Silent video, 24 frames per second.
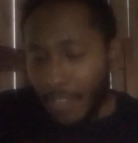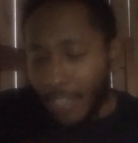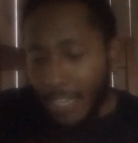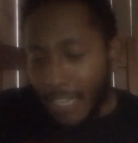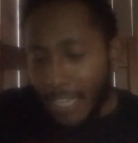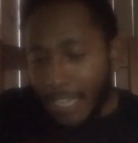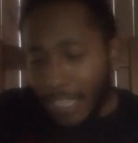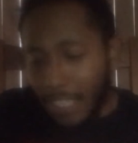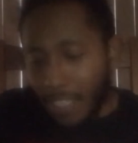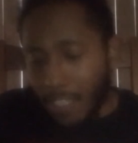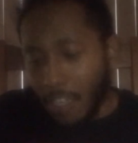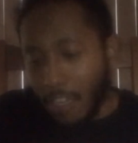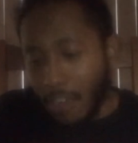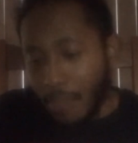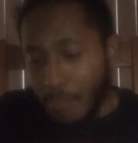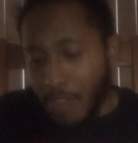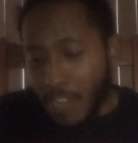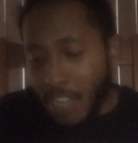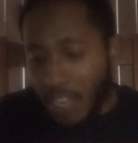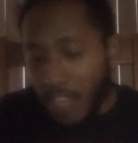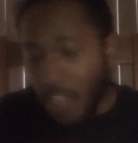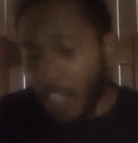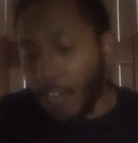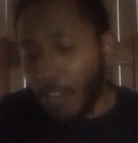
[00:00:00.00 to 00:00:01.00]
he's going to be
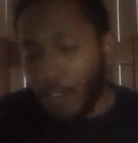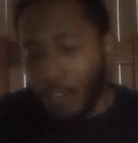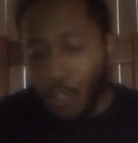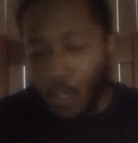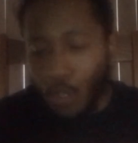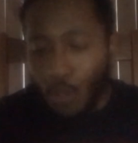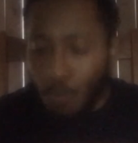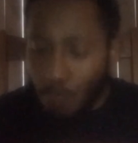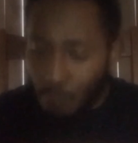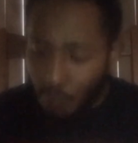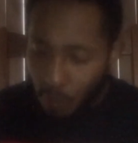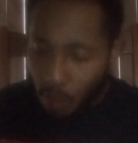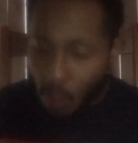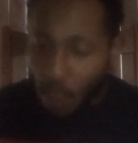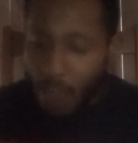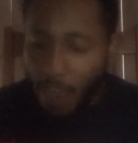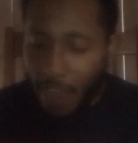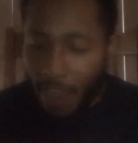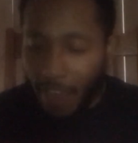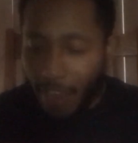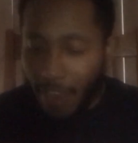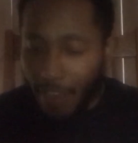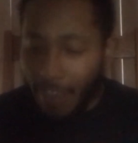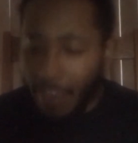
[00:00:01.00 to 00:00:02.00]
cleared to
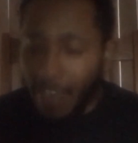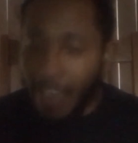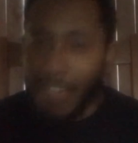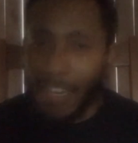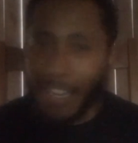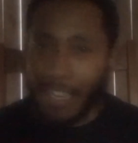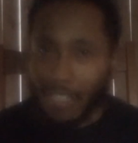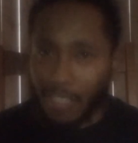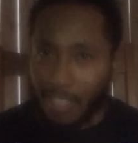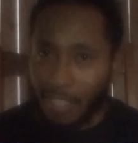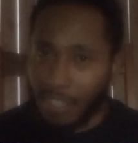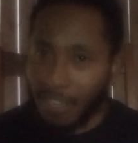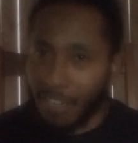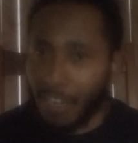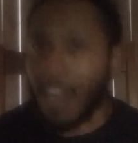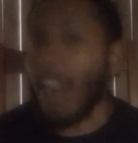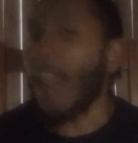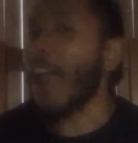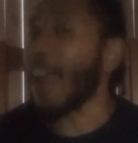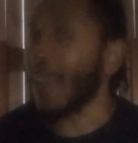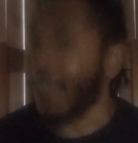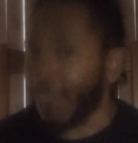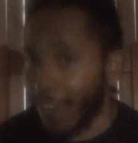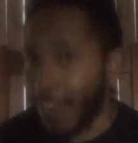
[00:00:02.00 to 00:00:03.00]
play in that Sunday
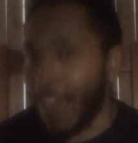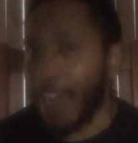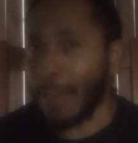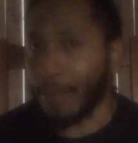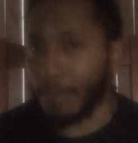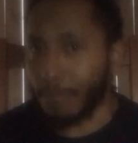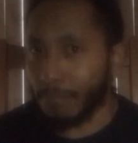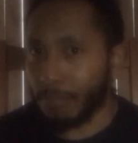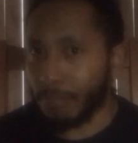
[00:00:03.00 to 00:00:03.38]
night game.